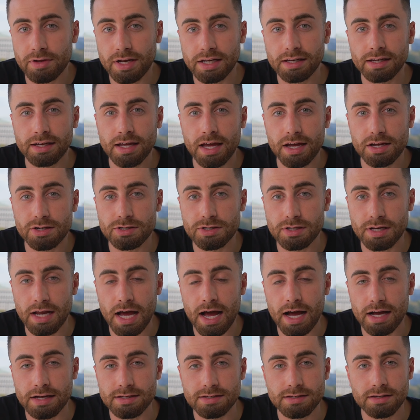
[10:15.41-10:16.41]
indication
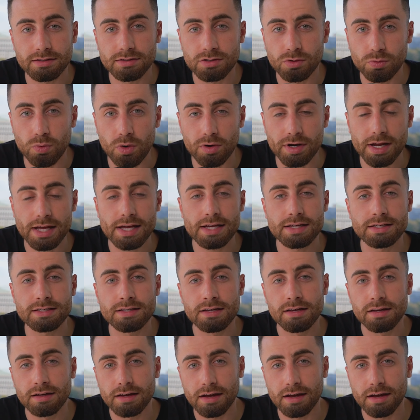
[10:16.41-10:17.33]
as to what is